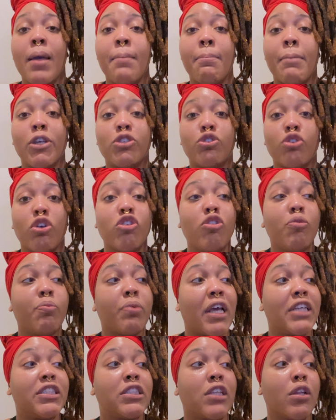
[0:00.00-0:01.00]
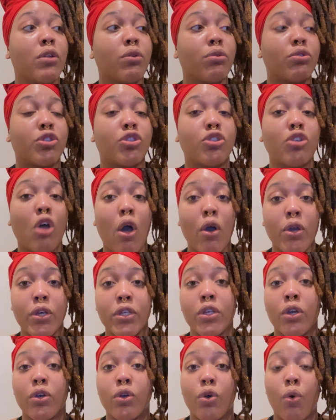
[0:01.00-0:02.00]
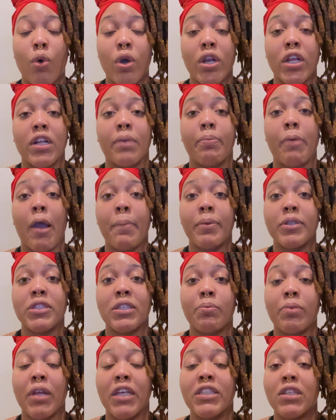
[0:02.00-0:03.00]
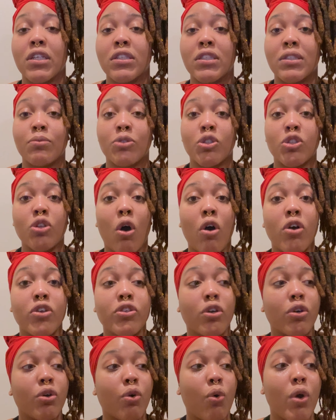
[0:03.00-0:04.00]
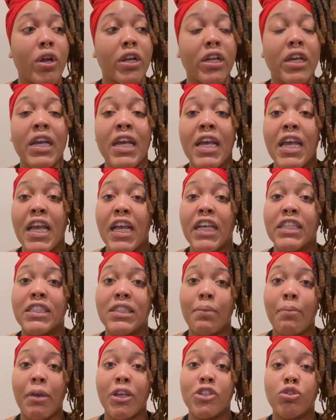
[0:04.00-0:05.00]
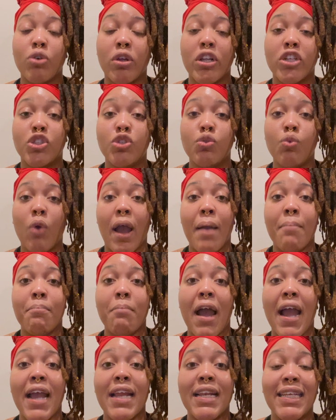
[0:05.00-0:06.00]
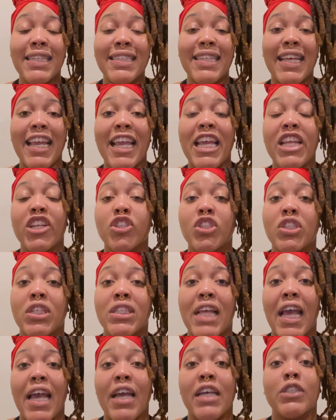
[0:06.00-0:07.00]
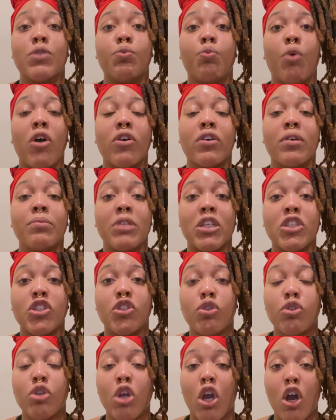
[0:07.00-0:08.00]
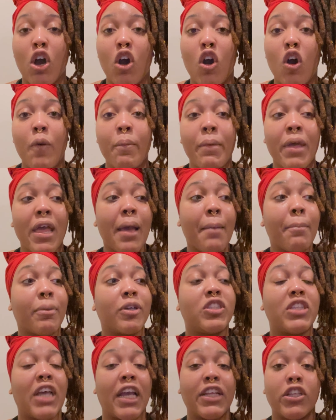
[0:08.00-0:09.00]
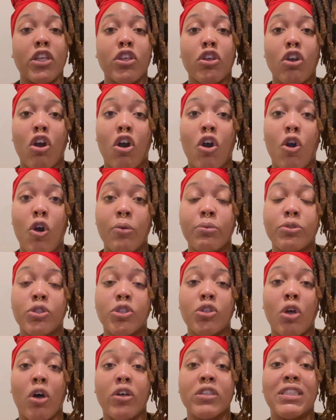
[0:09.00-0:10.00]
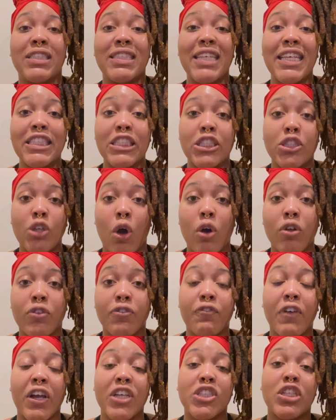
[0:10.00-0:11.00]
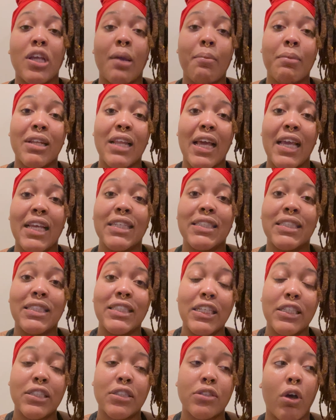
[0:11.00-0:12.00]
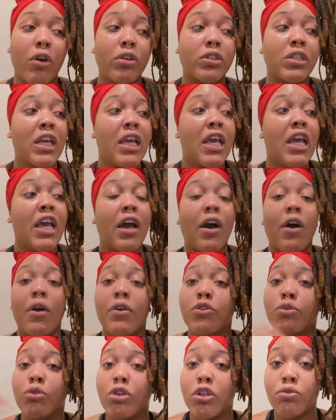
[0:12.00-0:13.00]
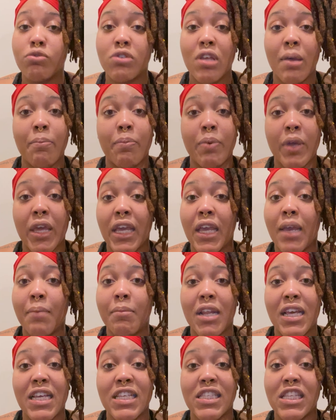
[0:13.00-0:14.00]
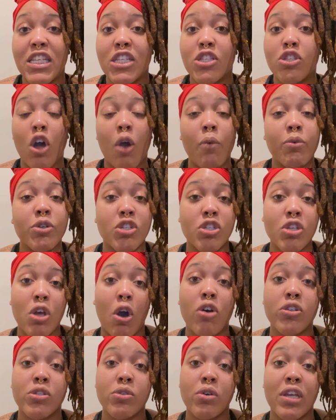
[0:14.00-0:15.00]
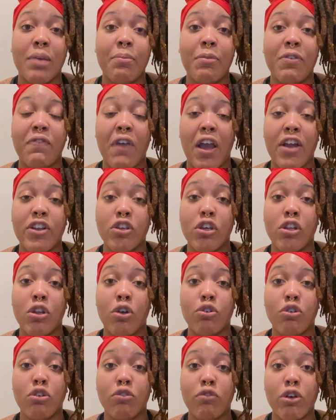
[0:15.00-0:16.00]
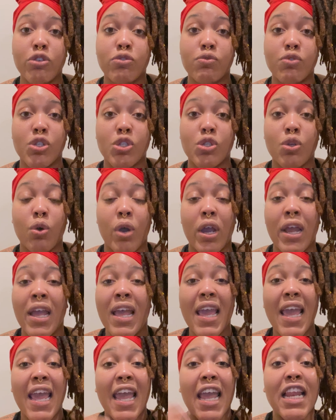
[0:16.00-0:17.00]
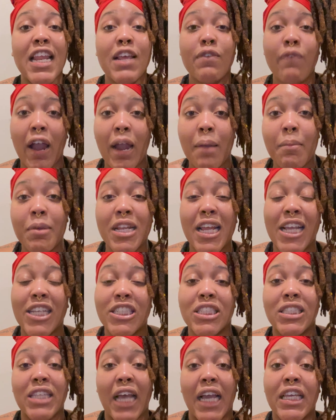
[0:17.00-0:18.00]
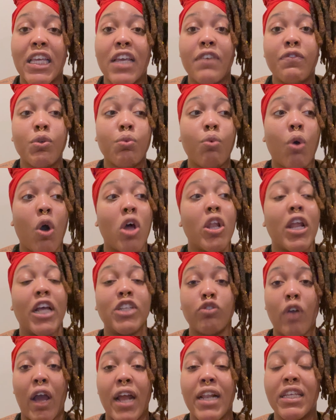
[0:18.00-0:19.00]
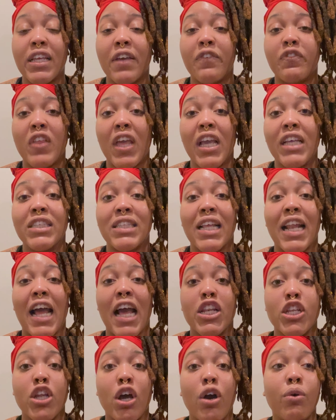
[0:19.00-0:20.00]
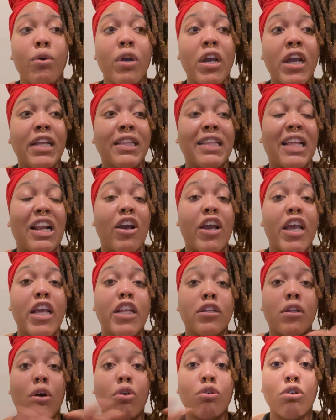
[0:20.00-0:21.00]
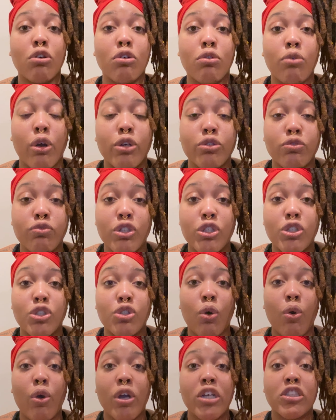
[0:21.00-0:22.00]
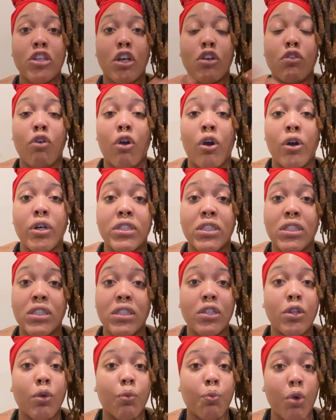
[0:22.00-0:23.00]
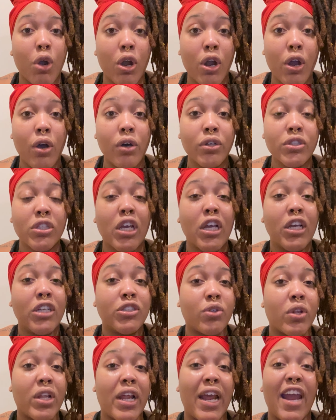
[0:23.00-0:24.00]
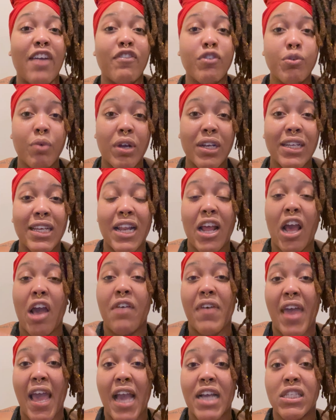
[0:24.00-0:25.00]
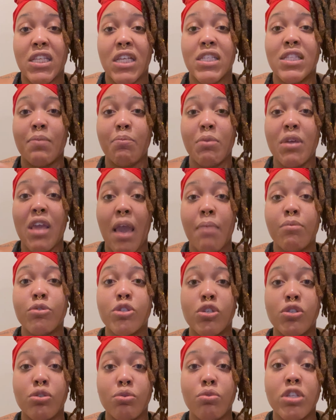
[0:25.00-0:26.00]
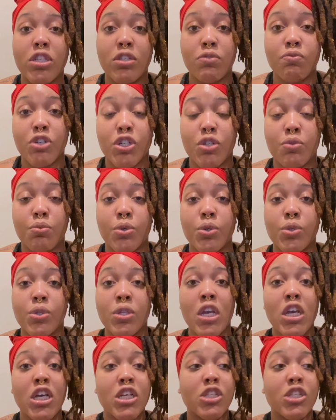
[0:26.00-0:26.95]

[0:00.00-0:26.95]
Make sure you place a little salt in your corner. The purpose of placing some salt in your corner is to make sure that you are mining the energy that is welcomed into your home, protecting your home. Salt, sea salt, fresh Himalayan sea salt. Uh, you can use pink Himalayan sea salt, which also can be found in your local grocery store. Any recommendations I give you all, I try to give things that I know that are in local grocery stores across the world so that everyone can have access and be able to do these rituals.